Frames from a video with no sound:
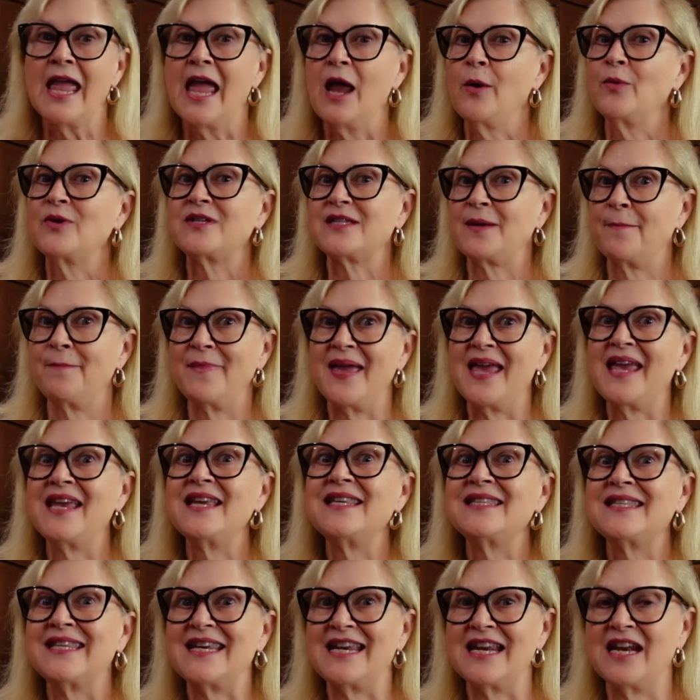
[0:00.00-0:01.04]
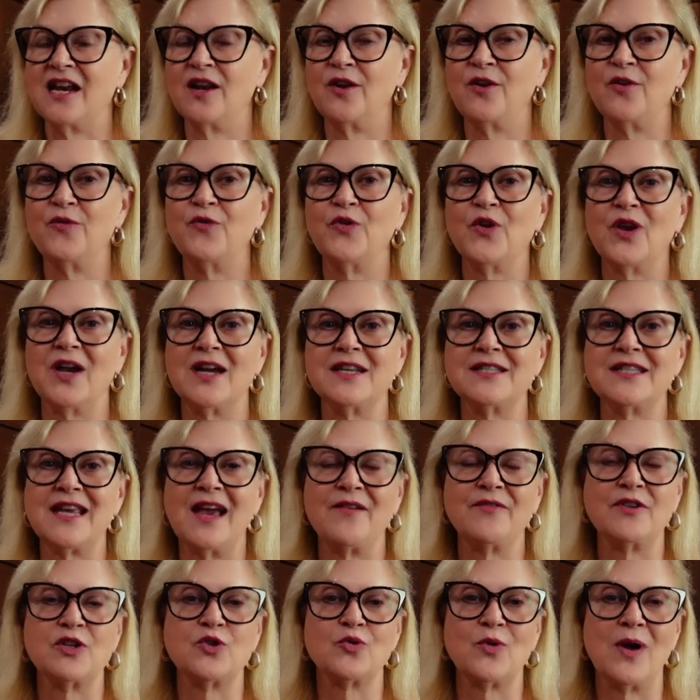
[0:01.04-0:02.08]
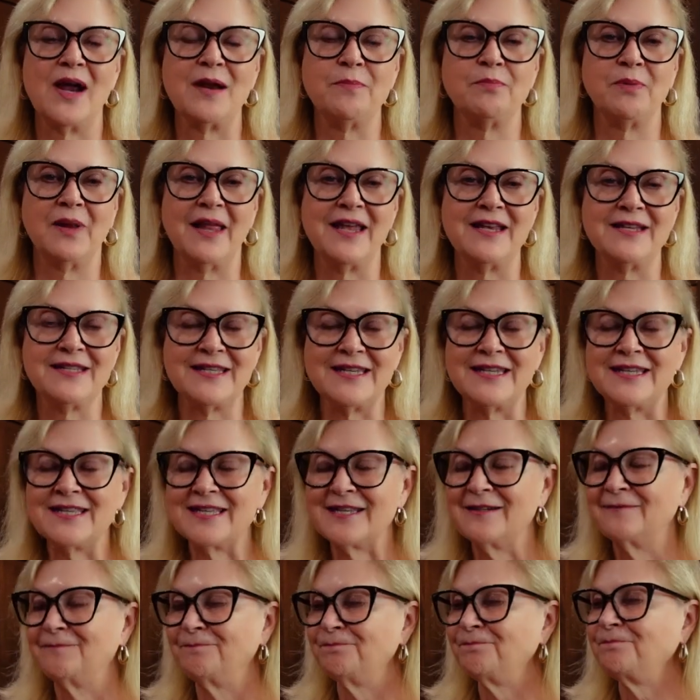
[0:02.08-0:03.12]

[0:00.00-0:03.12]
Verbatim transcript: It was amazing. And if you guys haven't tried Blazes,